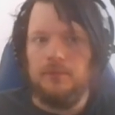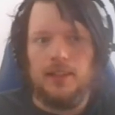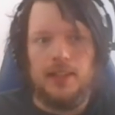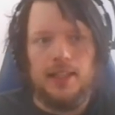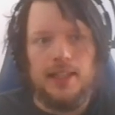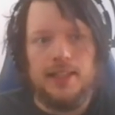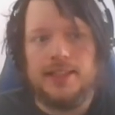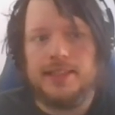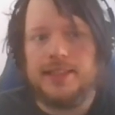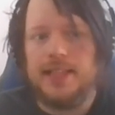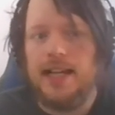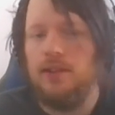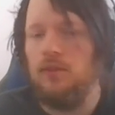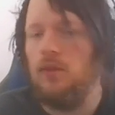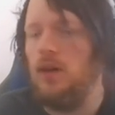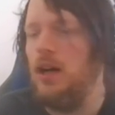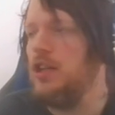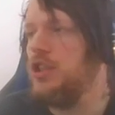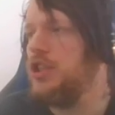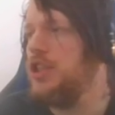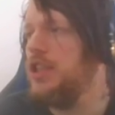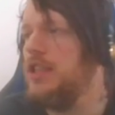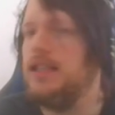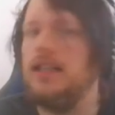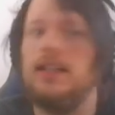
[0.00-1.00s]
is that while
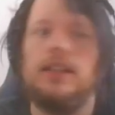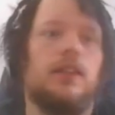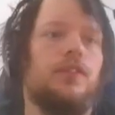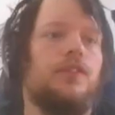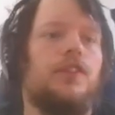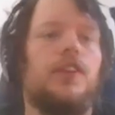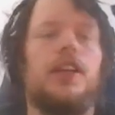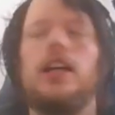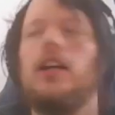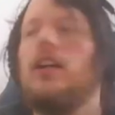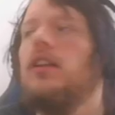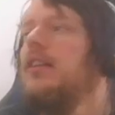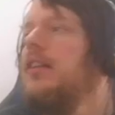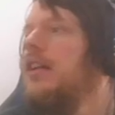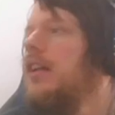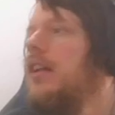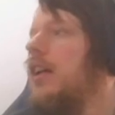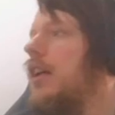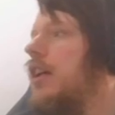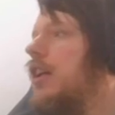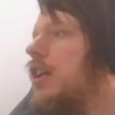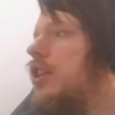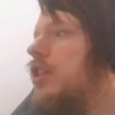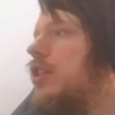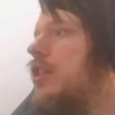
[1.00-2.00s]
she's on the field,
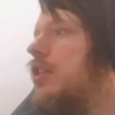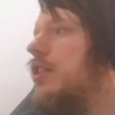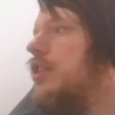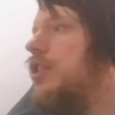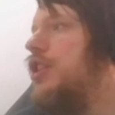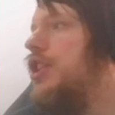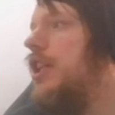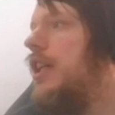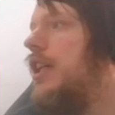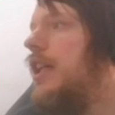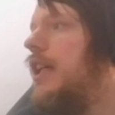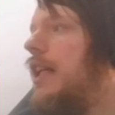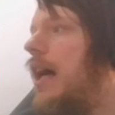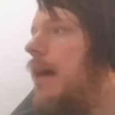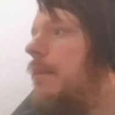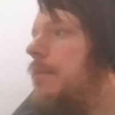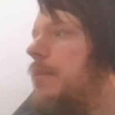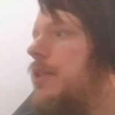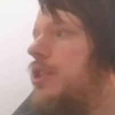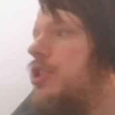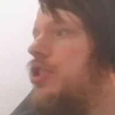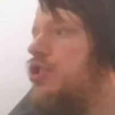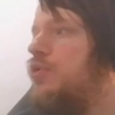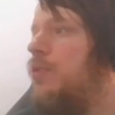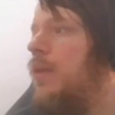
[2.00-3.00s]
she cannot be
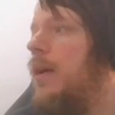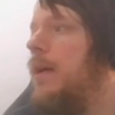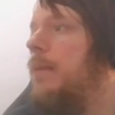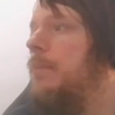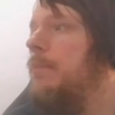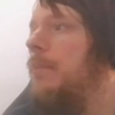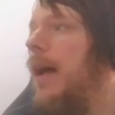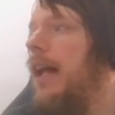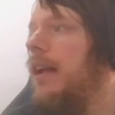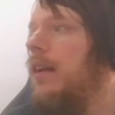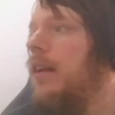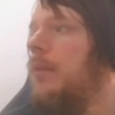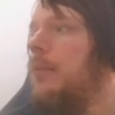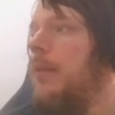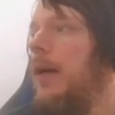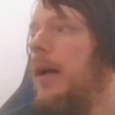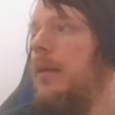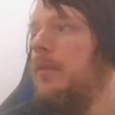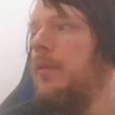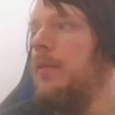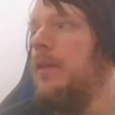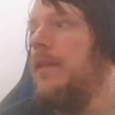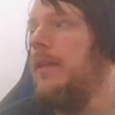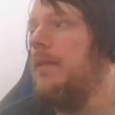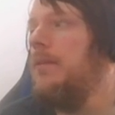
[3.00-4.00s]
destroyed in battle
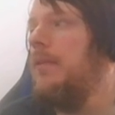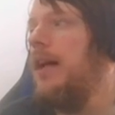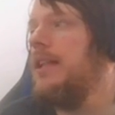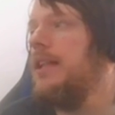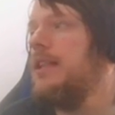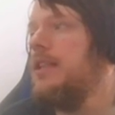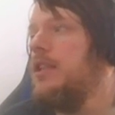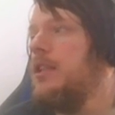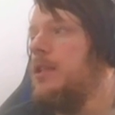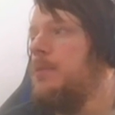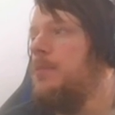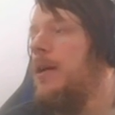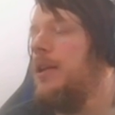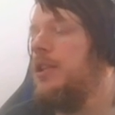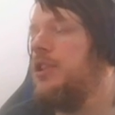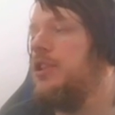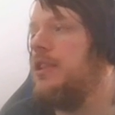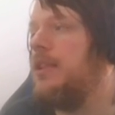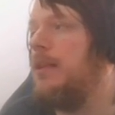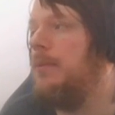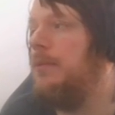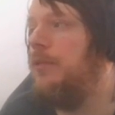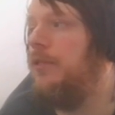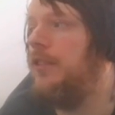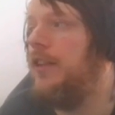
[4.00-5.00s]
with a monster special
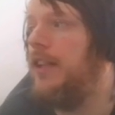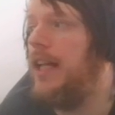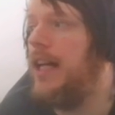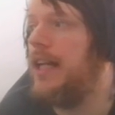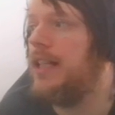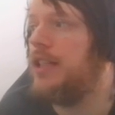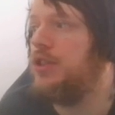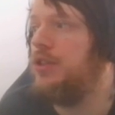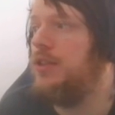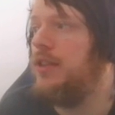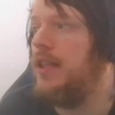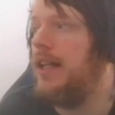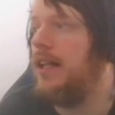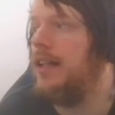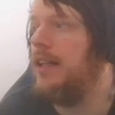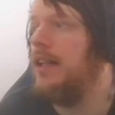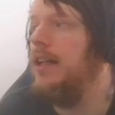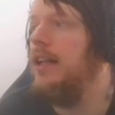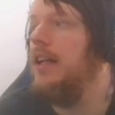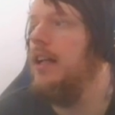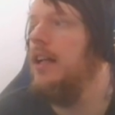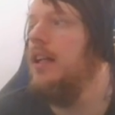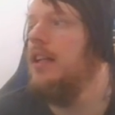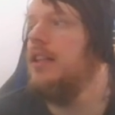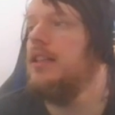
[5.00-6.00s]
summon from the extra deck.
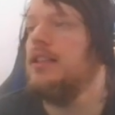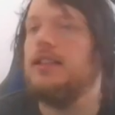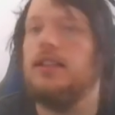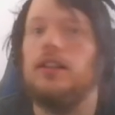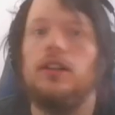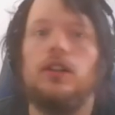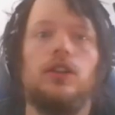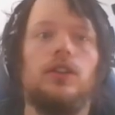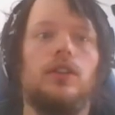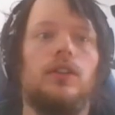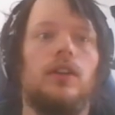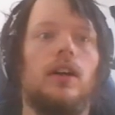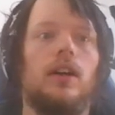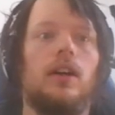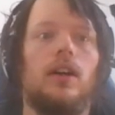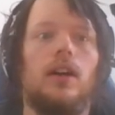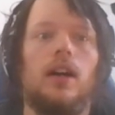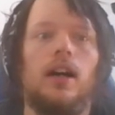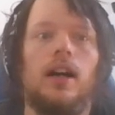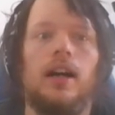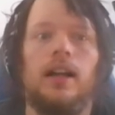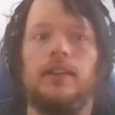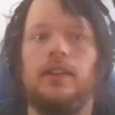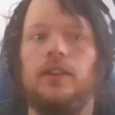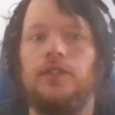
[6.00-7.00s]
So
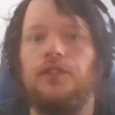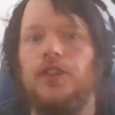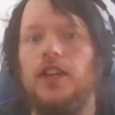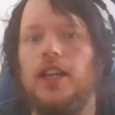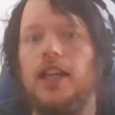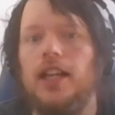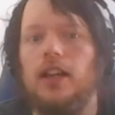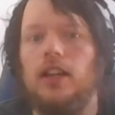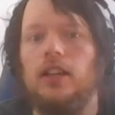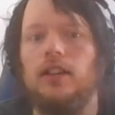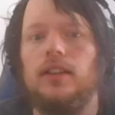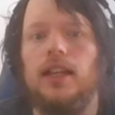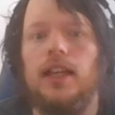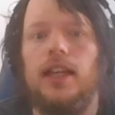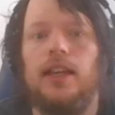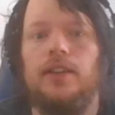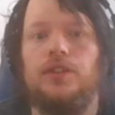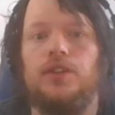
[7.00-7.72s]
on the field, if